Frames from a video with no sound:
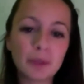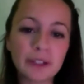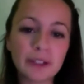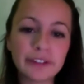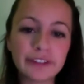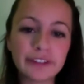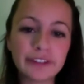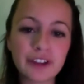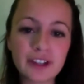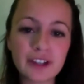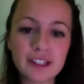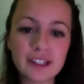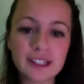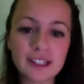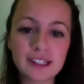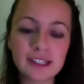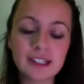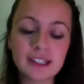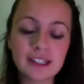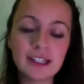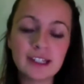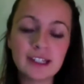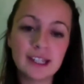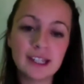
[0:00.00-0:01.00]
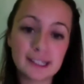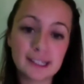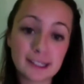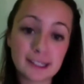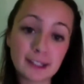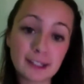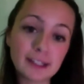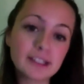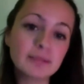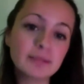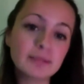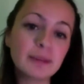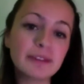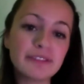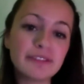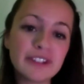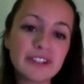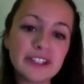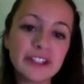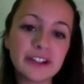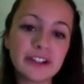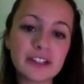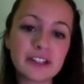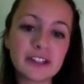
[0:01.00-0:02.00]
first started to make
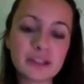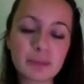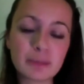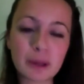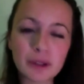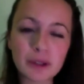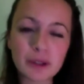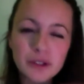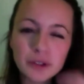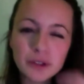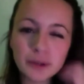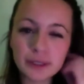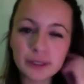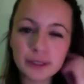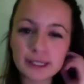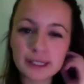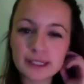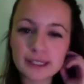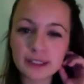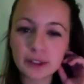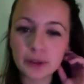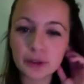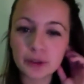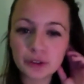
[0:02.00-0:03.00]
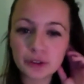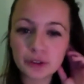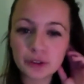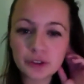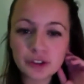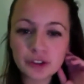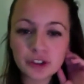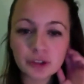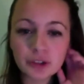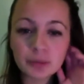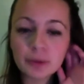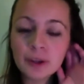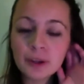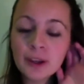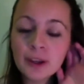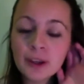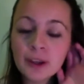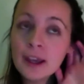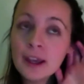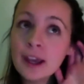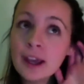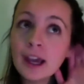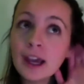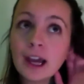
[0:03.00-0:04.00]
videos about 2 years ago on YouTube,
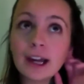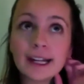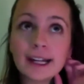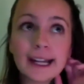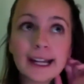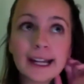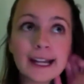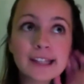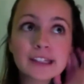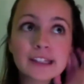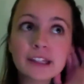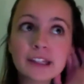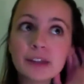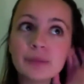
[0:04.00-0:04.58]
I had,